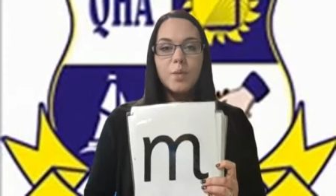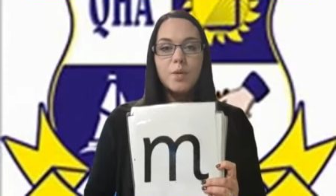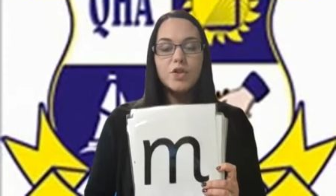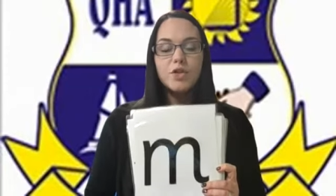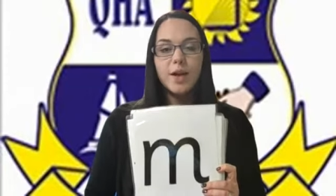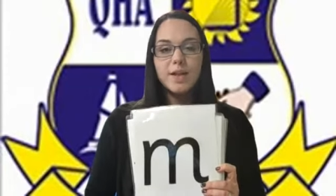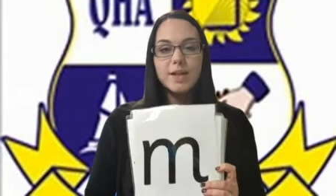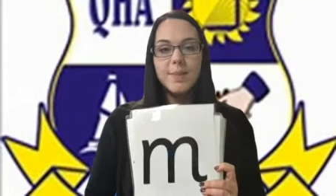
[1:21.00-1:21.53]
We
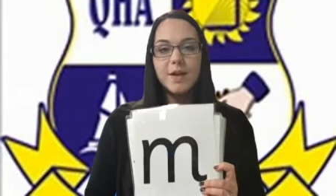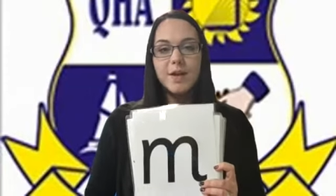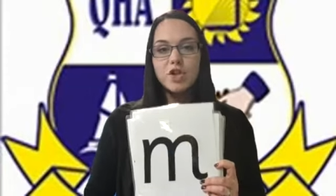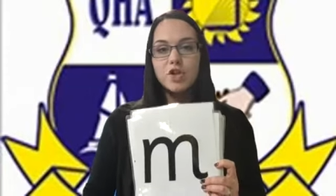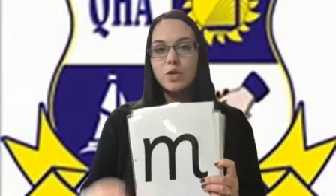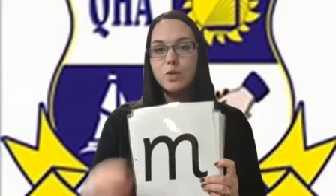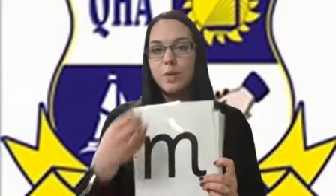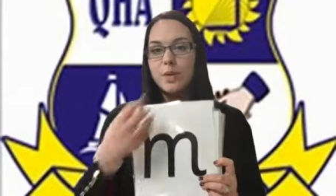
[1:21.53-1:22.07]
try to make
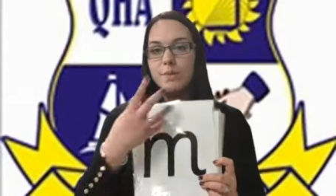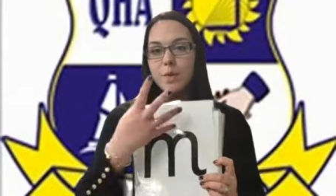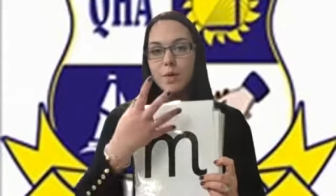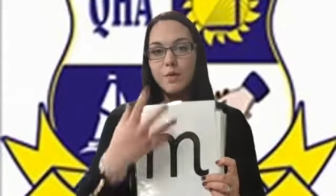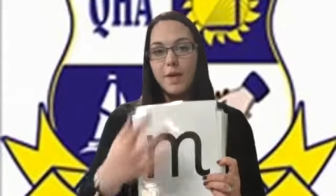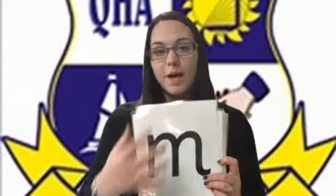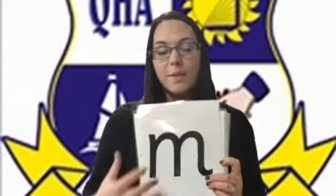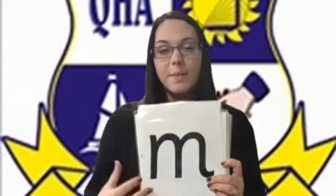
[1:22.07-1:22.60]
sure that we
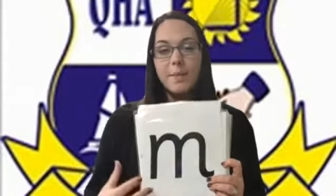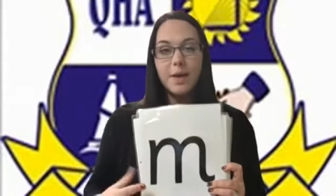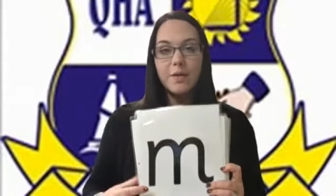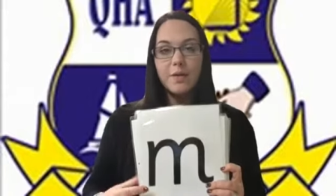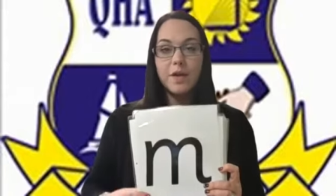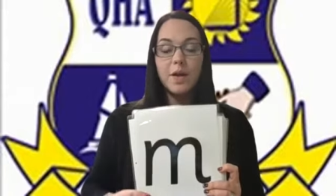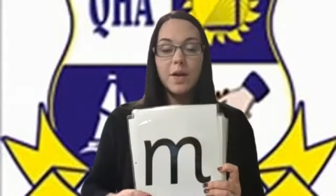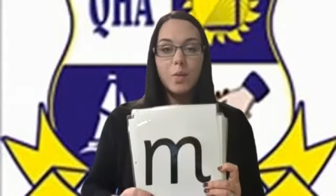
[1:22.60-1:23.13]
move our
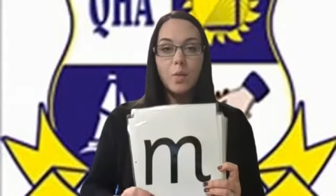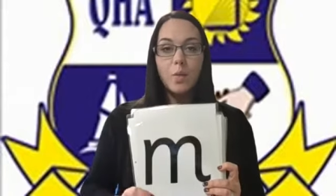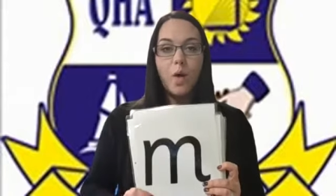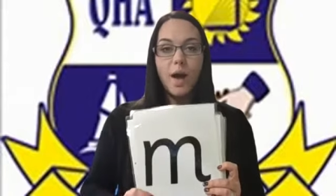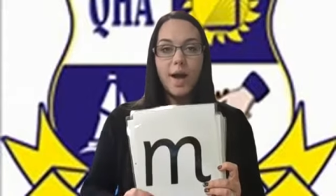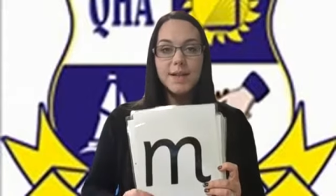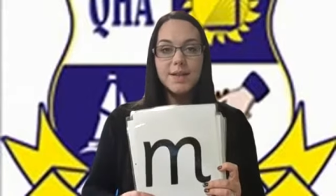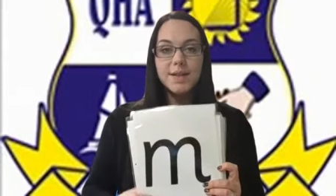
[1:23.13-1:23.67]
mouth
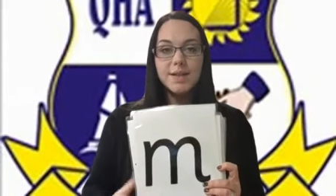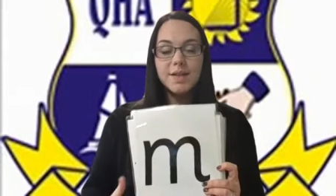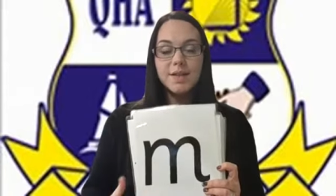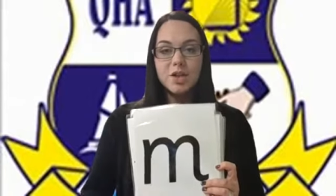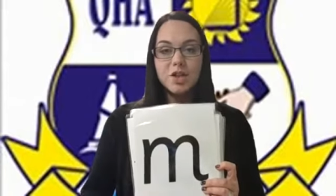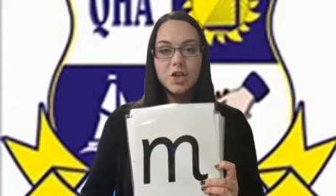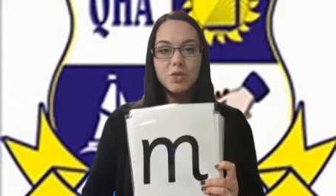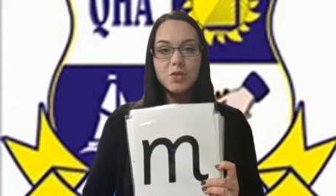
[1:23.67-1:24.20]
wide so
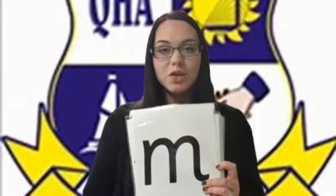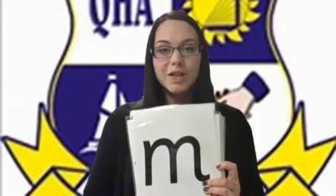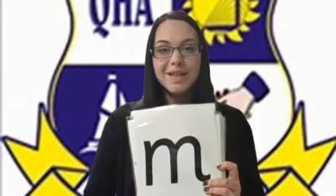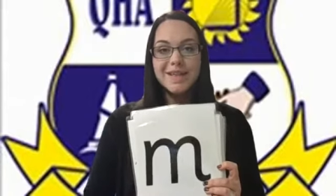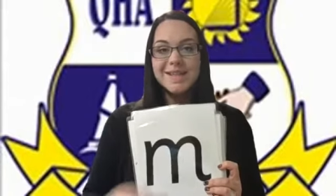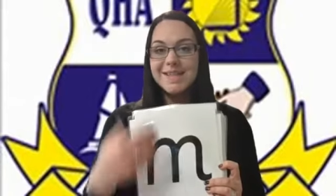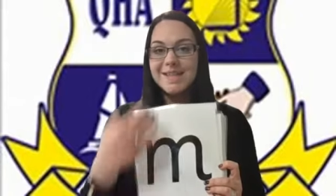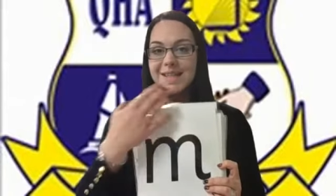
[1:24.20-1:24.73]
that children
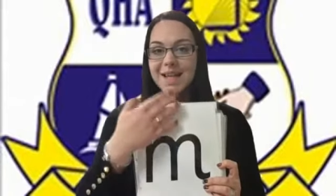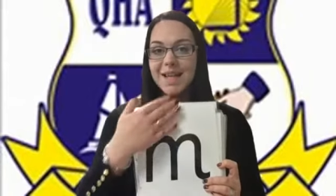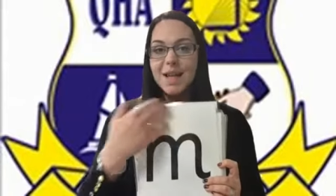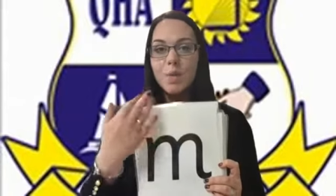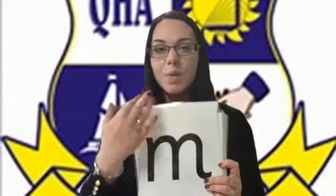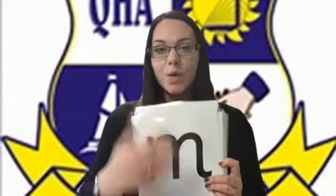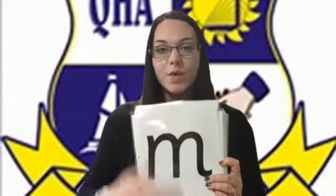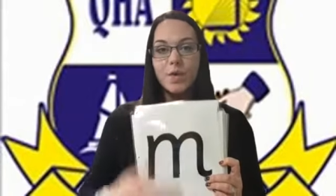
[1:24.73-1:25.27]
can
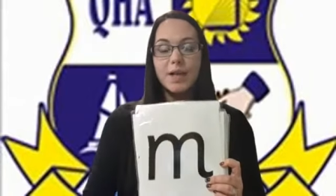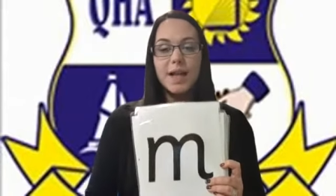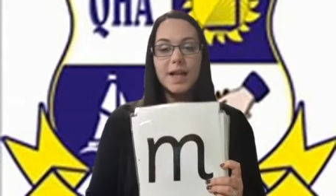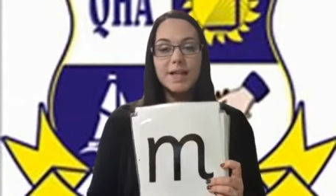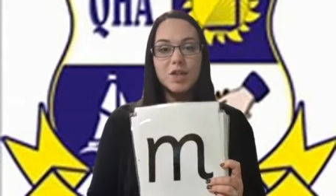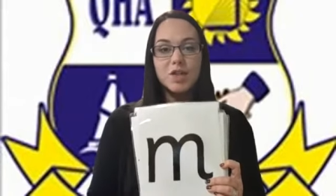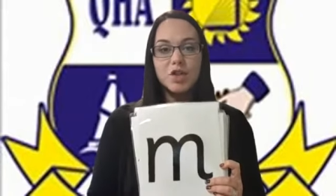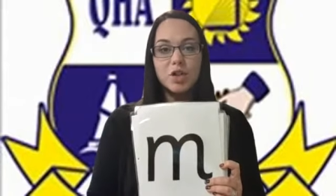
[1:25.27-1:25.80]
see what the
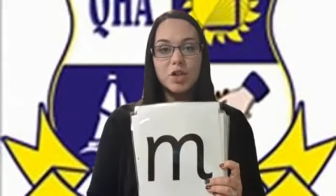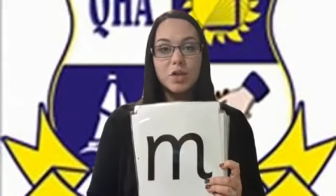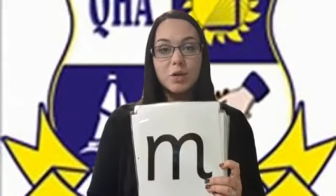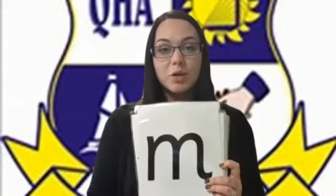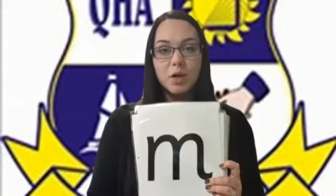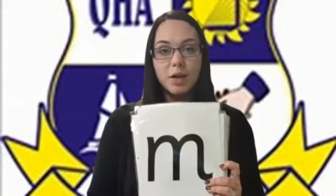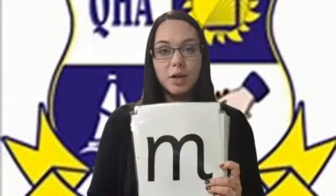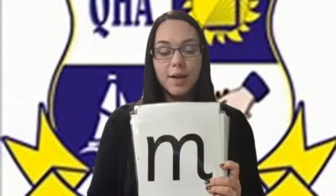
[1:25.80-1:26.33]
letter should
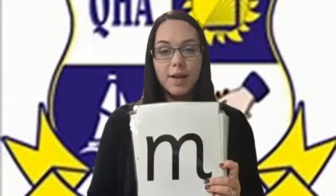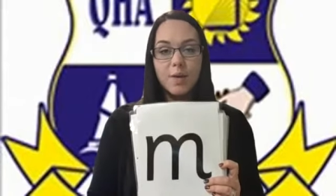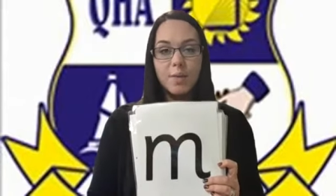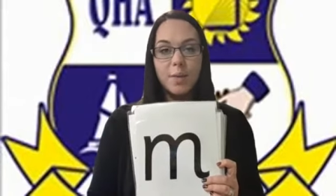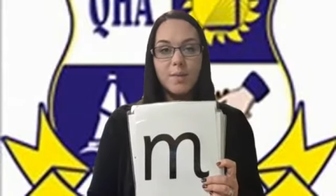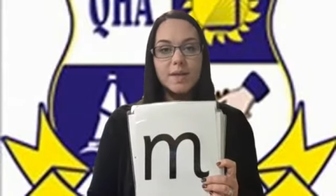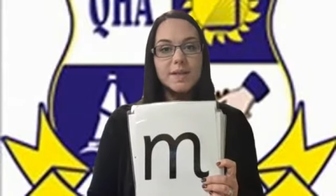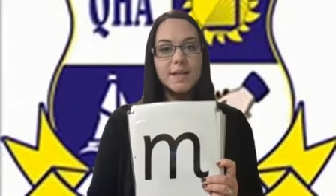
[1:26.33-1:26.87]
look like
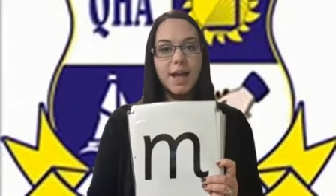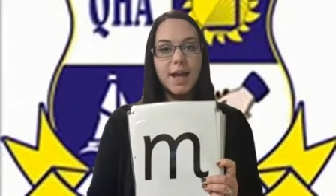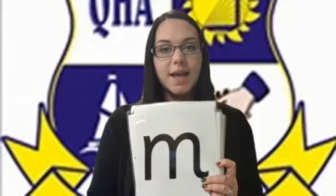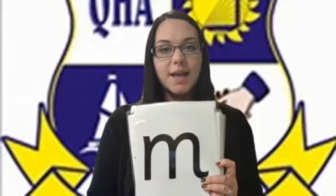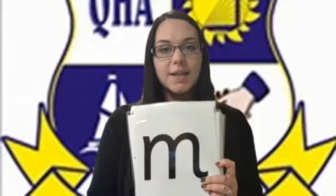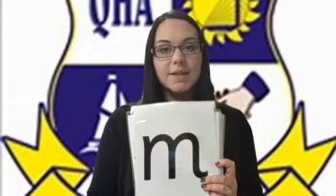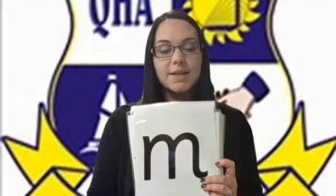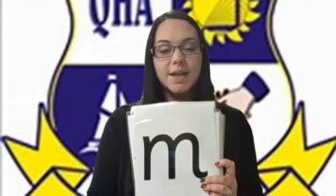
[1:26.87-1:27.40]
when we're
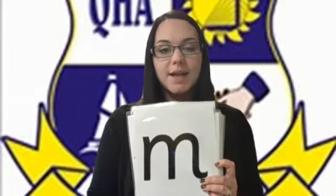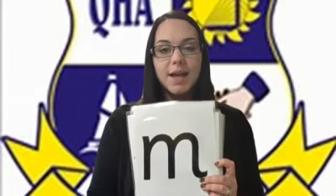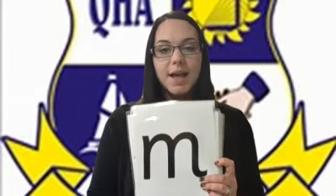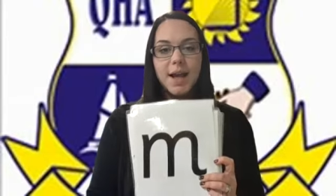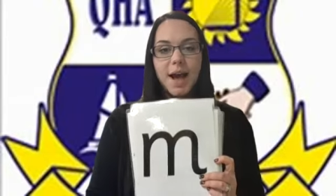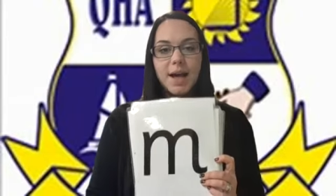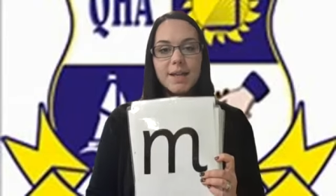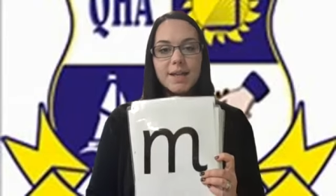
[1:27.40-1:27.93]
saying it
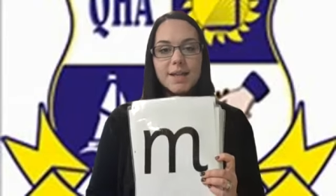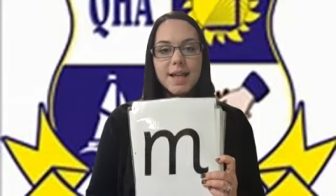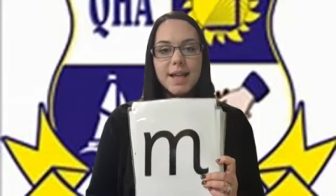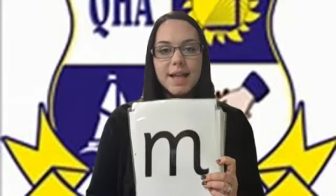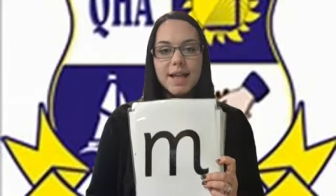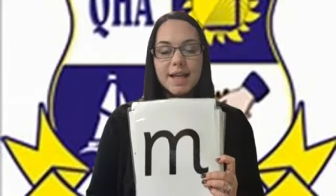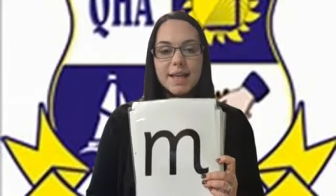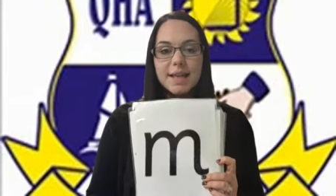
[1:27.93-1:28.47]
and
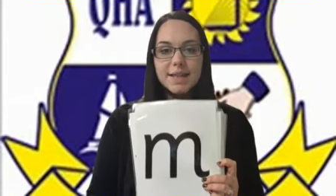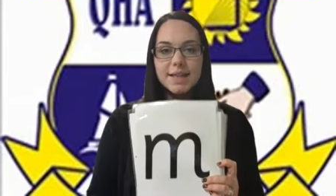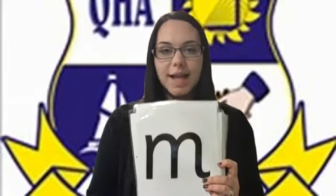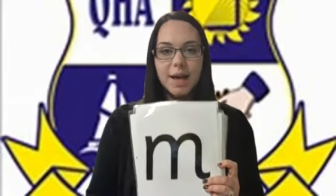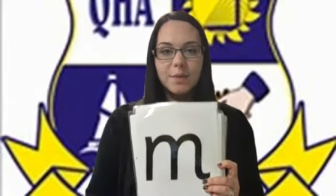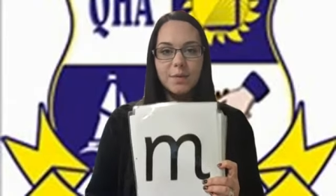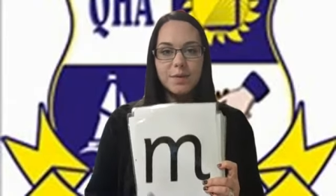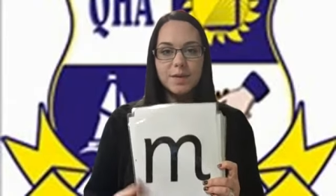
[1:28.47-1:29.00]
hear the
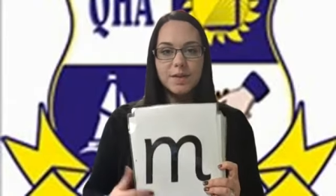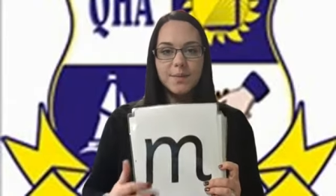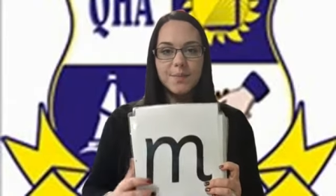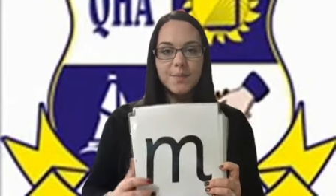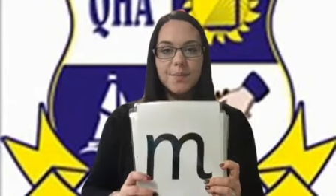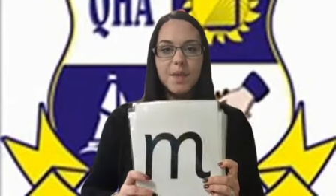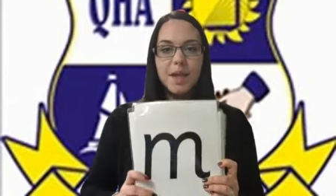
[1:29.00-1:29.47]
sounds.